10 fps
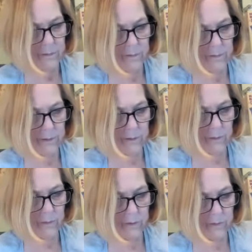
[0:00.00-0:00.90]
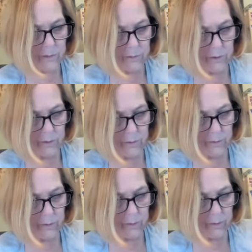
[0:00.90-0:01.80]
with it going through
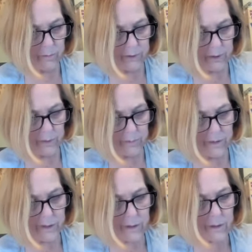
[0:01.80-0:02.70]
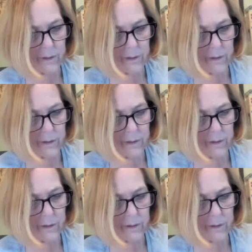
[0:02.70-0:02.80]
2 hoop-de-doops.